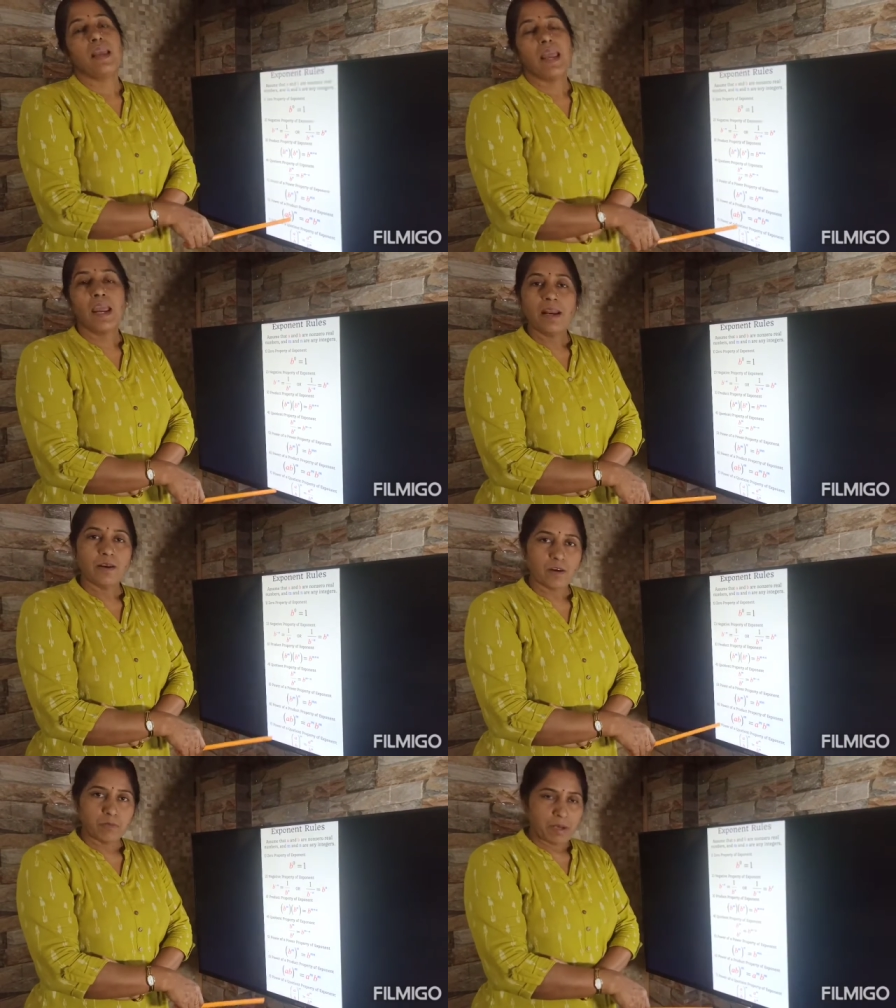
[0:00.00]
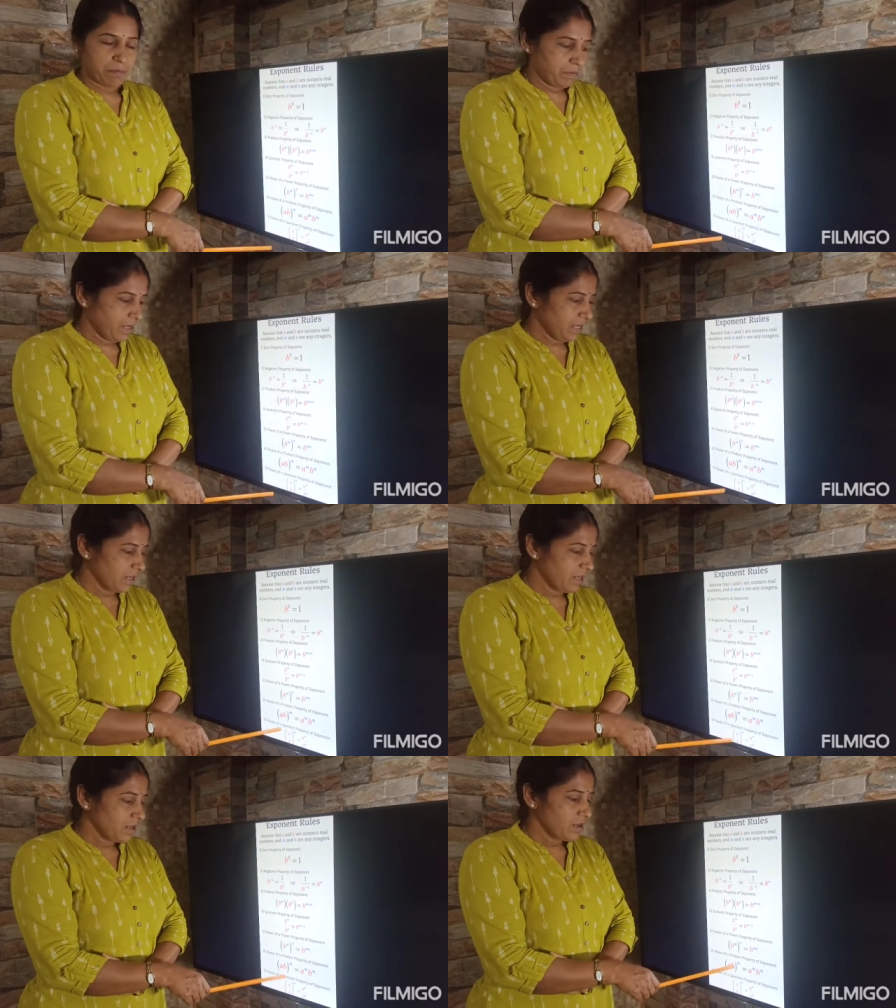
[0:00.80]
A divided by
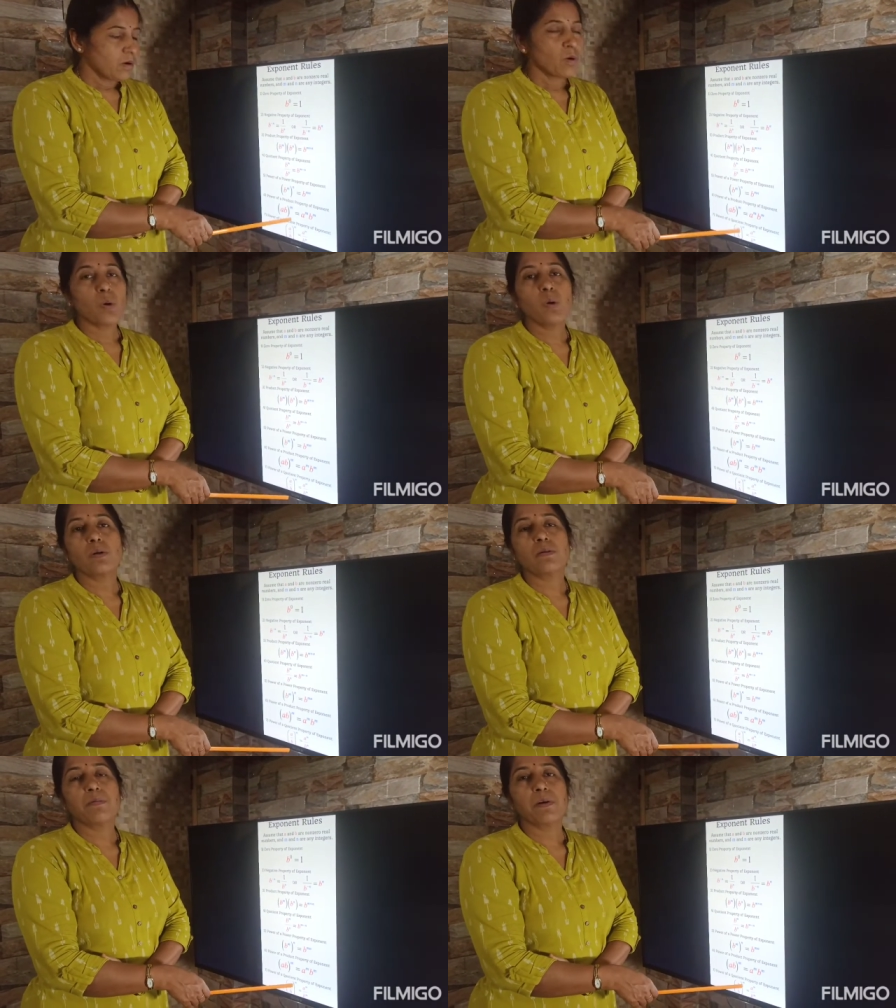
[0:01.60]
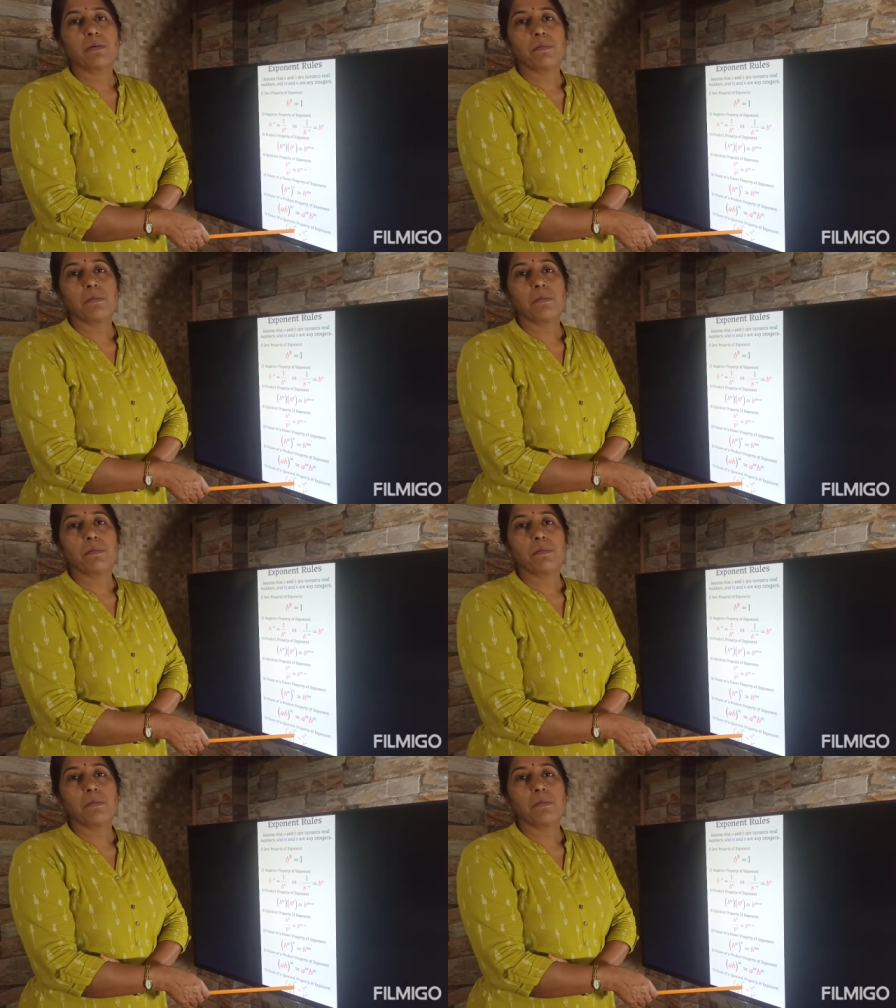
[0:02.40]
b whole to the power